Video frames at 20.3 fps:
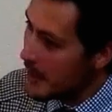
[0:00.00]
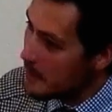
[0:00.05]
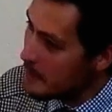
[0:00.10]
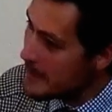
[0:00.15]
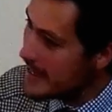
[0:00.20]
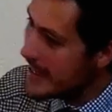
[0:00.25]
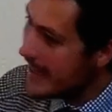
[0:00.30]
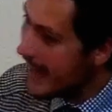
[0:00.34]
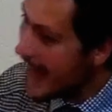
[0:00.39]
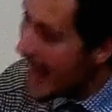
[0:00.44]
be
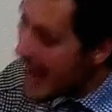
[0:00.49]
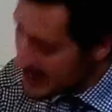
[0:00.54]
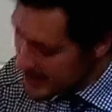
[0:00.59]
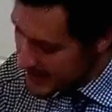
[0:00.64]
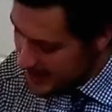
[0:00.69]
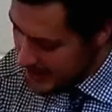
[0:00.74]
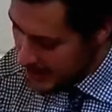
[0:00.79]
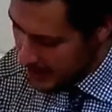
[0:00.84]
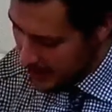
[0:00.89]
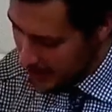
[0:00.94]
less
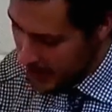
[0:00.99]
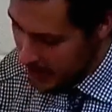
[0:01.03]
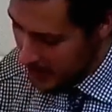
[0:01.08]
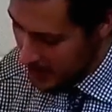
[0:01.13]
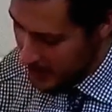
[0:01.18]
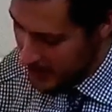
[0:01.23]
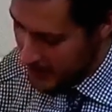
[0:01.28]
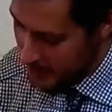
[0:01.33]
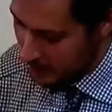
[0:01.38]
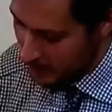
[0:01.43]
good
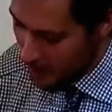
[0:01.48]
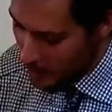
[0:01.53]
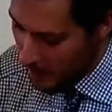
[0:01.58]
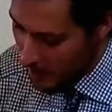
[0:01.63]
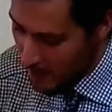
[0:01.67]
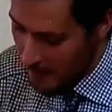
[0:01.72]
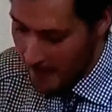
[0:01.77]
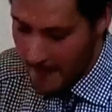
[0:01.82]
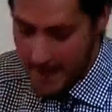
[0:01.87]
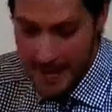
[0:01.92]
news for them
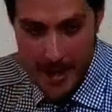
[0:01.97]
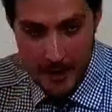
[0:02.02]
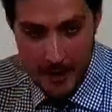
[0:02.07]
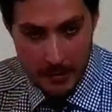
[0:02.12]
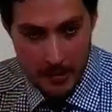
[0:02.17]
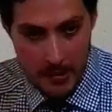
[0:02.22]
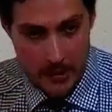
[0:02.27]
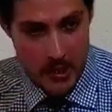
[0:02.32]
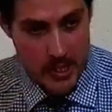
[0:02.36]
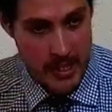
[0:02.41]
than they
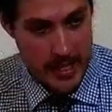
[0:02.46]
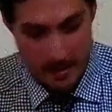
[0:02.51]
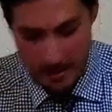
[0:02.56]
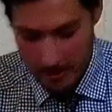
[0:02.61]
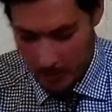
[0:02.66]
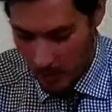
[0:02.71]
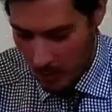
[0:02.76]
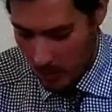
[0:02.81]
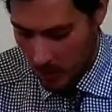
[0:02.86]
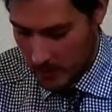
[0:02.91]
originally
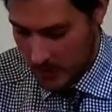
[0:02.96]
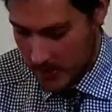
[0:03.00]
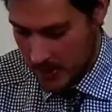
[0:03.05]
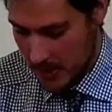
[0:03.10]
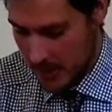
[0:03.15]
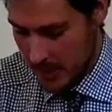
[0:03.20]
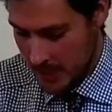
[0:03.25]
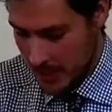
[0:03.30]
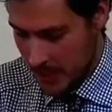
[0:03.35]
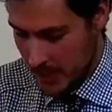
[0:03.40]
thought.
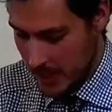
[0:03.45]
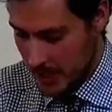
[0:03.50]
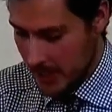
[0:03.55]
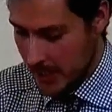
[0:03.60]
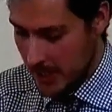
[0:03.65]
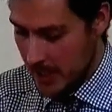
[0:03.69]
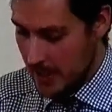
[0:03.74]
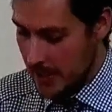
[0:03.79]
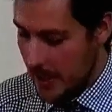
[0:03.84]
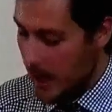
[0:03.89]

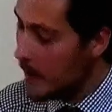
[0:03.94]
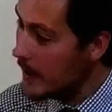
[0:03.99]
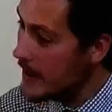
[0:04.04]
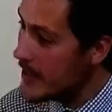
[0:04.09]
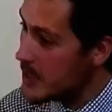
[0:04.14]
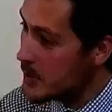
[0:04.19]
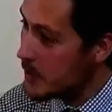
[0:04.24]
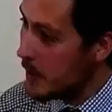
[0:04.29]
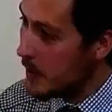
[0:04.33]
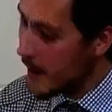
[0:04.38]
The Holy
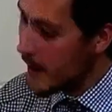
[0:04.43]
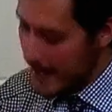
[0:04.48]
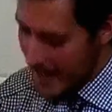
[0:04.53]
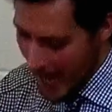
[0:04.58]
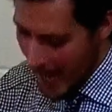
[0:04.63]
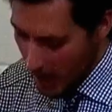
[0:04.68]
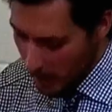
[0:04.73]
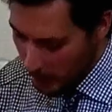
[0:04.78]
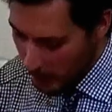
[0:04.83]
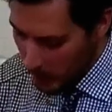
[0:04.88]
Spirit,
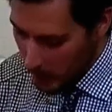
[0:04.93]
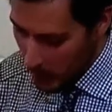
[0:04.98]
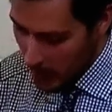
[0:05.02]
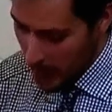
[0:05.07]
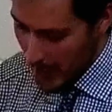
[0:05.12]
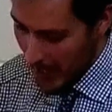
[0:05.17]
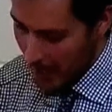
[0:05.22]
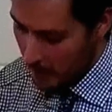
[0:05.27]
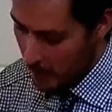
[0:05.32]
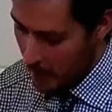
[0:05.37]
now poured
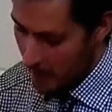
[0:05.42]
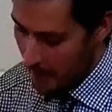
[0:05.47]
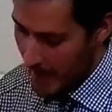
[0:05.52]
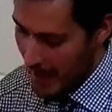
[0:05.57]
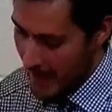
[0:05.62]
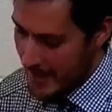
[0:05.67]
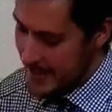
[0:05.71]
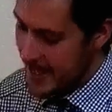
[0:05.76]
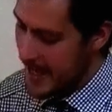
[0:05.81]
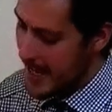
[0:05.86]
out on
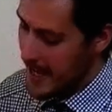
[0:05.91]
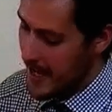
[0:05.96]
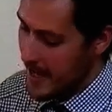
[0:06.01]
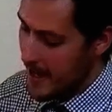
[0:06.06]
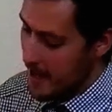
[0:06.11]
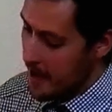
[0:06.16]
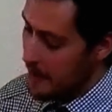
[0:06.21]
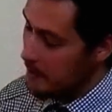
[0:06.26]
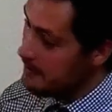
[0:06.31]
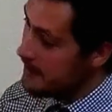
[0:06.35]
that day,
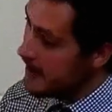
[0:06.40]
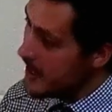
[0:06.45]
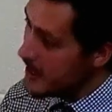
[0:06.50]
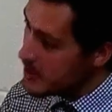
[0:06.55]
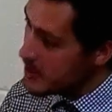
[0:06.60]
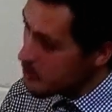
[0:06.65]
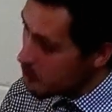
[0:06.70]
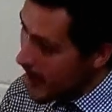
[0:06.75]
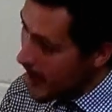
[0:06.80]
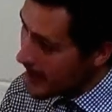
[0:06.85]
first
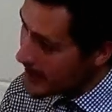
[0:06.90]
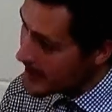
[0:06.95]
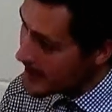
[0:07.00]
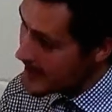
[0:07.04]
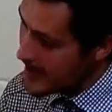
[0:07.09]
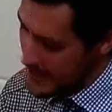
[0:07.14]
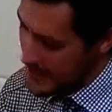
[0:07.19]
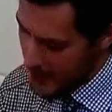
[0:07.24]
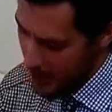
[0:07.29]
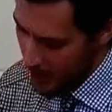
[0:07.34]

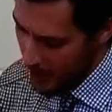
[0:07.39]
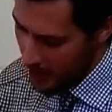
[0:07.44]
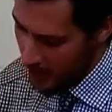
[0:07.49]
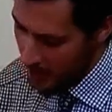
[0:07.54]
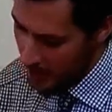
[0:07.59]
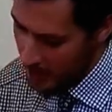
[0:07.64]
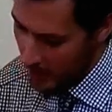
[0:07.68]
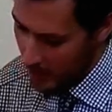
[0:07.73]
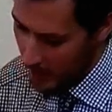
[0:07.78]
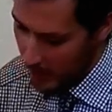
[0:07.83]
rested on the
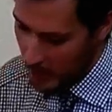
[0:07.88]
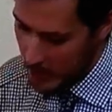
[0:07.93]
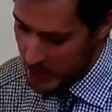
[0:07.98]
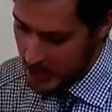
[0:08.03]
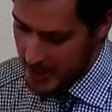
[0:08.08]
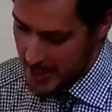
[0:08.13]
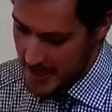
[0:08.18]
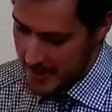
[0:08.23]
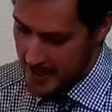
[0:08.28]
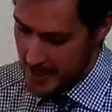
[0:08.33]
Lord
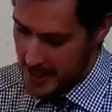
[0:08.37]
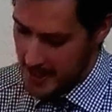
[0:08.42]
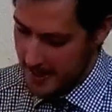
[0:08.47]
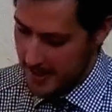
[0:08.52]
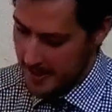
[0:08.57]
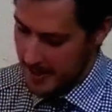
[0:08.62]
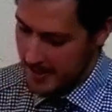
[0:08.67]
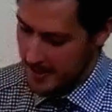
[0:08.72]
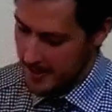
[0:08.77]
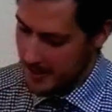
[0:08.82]

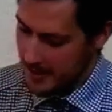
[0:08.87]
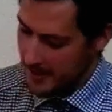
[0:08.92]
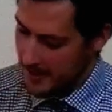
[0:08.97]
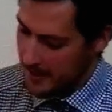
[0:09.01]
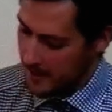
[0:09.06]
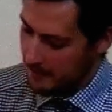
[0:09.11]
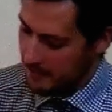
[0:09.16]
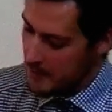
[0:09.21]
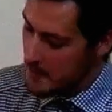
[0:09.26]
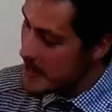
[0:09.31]
Jesus
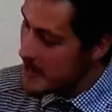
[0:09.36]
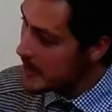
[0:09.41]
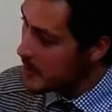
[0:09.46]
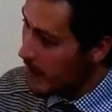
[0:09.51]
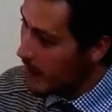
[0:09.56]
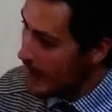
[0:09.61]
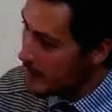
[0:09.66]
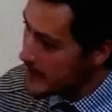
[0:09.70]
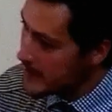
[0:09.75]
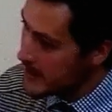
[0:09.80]
from his
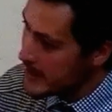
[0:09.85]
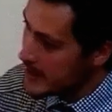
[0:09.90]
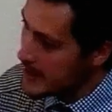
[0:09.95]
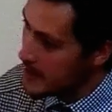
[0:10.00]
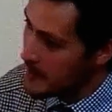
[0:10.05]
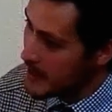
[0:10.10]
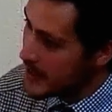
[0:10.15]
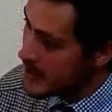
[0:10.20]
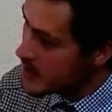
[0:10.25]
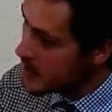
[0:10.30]
baptism.
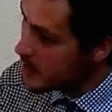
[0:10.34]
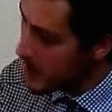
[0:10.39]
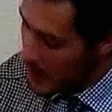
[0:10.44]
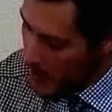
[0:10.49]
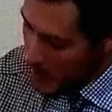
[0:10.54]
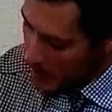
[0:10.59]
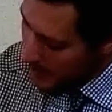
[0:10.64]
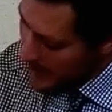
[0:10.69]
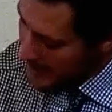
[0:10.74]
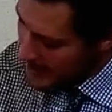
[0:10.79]
And as
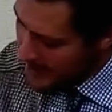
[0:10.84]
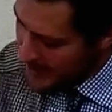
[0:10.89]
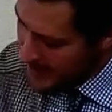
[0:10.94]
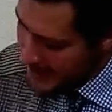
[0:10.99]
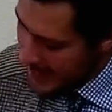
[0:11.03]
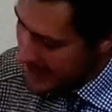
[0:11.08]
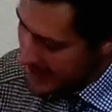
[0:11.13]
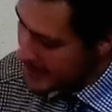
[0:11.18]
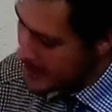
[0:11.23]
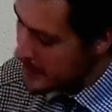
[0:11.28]
Peter
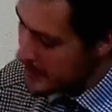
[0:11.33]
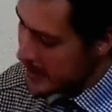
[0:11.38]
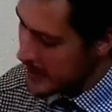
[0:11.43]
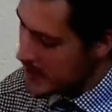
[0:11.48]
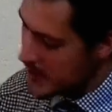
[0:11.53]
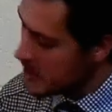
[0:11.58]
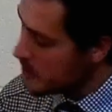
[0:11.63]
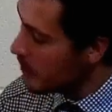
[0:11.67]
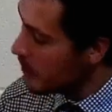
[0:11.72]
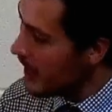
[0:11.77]
says, it is
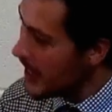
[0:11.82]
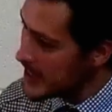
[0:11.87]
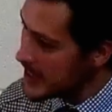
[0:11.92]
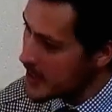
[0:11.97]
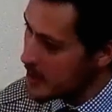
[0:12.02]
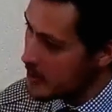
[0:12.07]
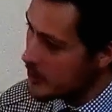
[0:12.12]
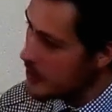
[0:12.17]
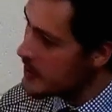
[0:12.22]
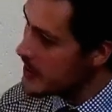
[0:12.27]
expressed
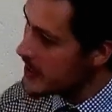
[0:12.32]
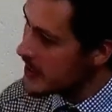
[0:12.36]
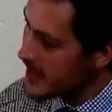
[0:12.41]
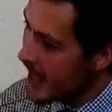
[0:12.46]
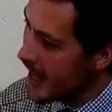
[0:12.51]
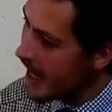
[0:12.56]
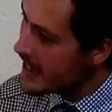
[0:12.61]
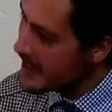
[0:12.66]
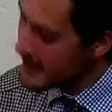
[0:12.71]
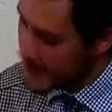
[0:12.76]
through the
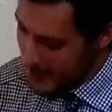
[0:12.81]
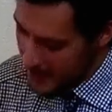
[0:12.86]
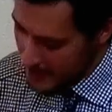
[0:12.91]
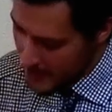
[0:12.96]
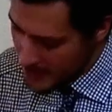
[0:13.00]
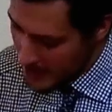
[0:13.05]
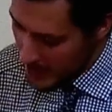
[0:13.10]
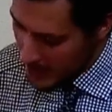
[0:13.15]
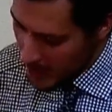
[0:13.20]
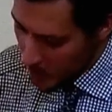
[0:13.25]
signs and
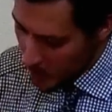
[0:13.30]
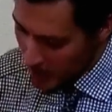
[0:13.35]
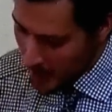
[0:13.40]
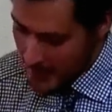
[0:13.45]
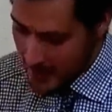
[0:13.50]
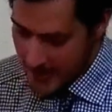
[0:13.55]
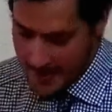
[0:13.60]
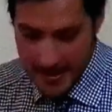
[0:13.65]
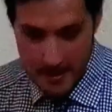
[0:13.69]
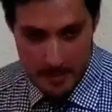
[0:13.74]

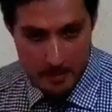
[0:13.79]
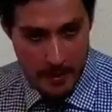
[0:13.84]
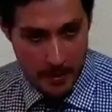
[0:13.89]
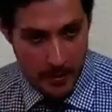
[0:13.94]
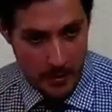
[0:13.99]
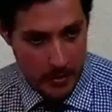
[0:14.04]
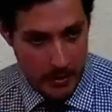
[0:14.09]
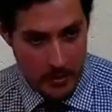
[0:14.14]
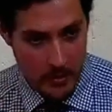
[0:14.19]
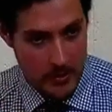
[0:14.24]
wonders and
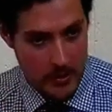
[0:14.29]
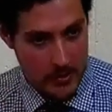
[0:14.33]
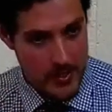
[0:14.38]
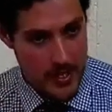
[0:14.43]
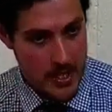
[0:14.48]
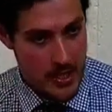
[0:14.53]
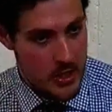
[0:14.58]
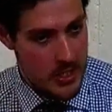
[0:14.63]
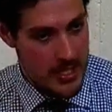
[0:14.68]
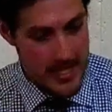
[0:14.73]
miracles that
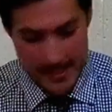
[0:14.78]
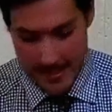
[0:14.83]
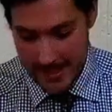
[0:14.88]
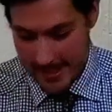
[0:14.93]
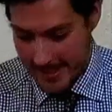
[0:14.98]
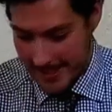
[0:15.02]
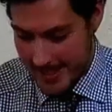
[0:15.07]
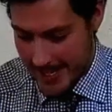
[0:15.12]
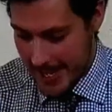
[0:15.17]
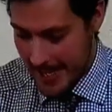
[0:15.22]
Jesus
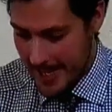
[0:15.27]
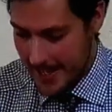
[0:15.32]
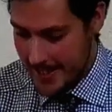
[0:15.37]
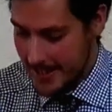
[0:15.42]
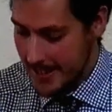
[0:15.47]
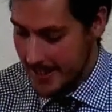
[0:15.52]
did,